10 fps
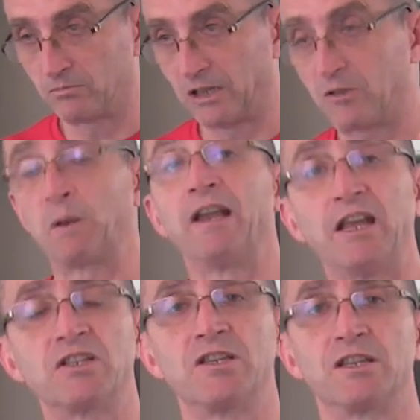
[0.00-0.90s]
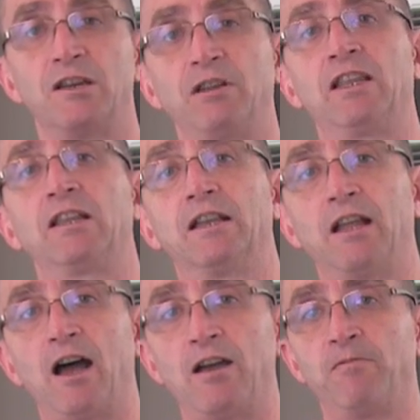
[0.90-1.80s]
explanations and everything that
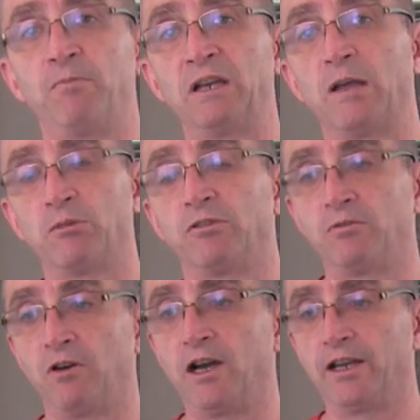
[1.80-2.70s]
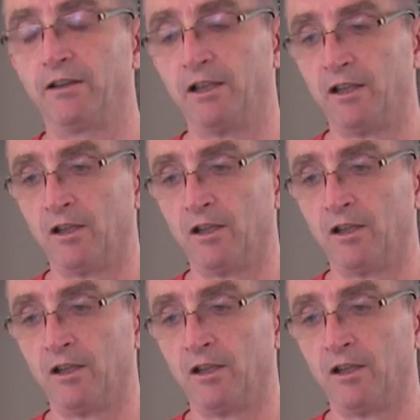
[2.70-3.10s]
I've been able to find,